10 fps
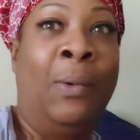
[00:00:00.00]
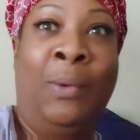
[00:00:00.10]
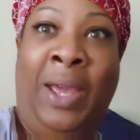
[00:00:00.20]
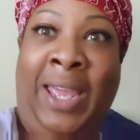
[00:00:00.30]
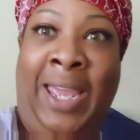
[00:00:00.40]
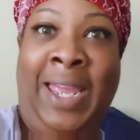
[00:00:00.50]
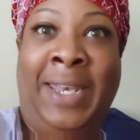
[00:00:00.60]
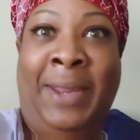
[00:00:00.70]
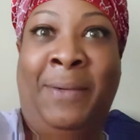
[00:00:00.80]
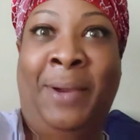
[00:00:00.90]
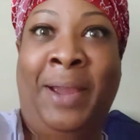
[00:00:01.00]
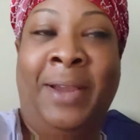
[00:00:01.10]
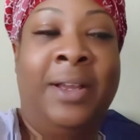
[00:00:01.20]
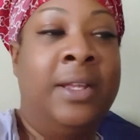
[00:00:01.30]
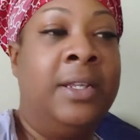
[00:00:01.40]
What
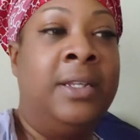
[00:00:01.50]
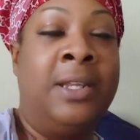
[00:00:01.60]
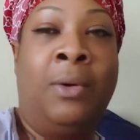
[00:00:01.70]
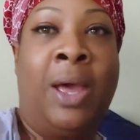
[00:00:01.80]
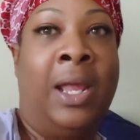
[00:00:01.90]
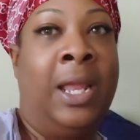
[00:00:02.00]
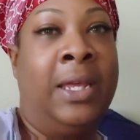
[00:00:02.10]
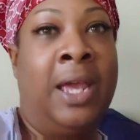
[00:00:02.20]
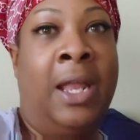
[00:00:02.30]
anywhere?" Don't act like